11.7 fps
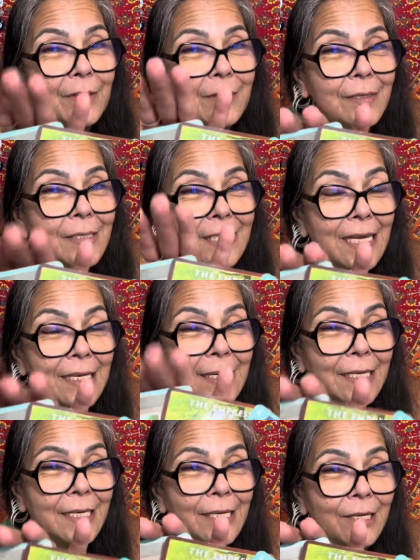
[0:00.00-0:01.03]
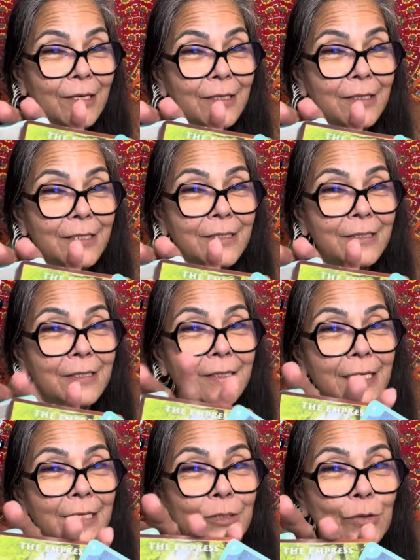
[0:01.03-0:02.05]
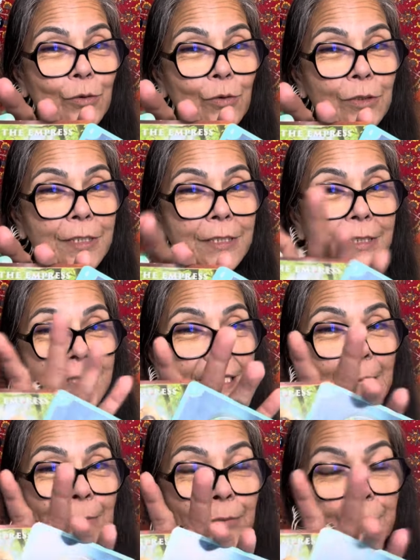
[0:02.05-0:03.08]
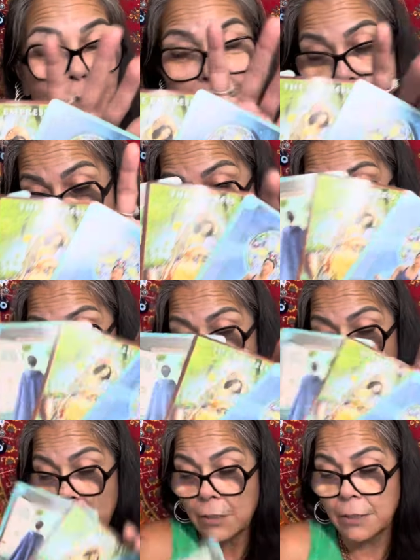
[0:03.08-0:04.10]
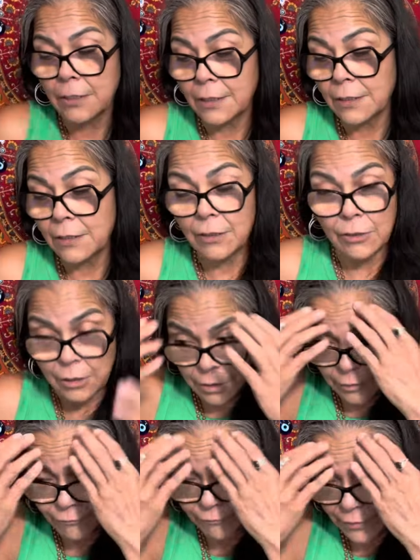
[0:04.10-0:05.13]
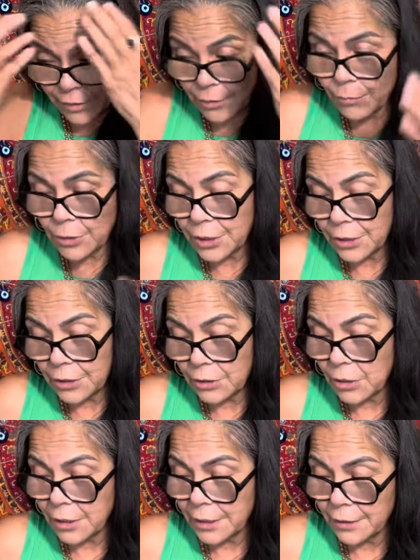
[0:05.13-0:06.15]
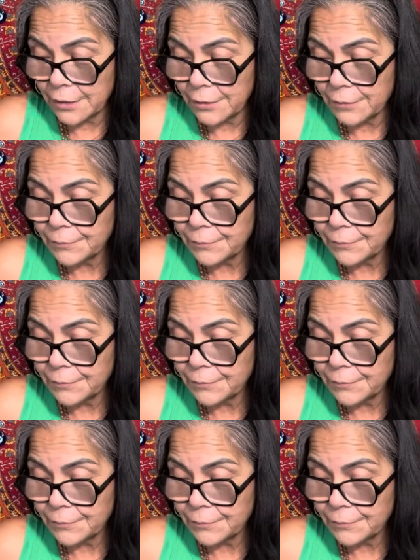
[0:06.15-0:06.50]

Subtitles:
This ending here, this is the Ten of Swords, this is the Empress. You're deep in thought. You're very much in thought here.